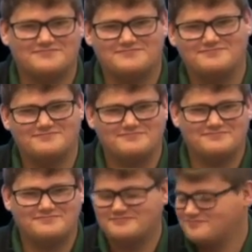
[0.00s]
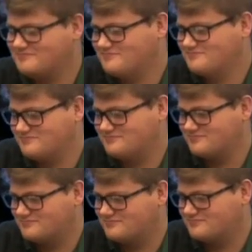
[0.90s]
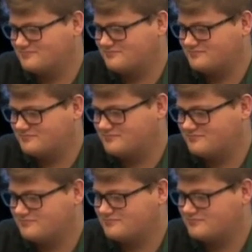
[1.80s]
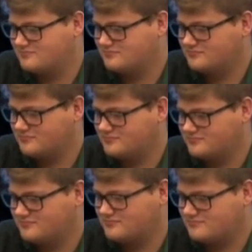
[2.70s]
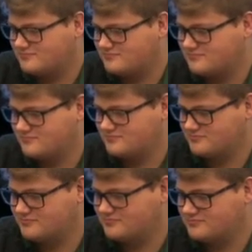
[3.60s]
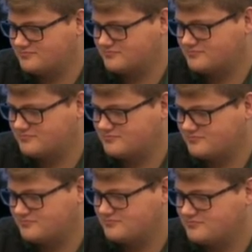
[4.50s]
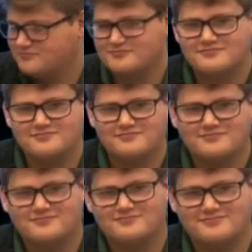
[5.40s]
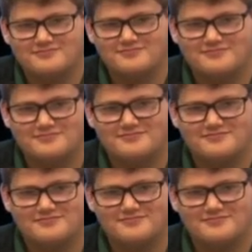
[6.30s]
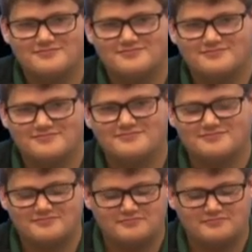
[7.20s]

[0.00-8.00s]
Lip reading: The person shown says nothing.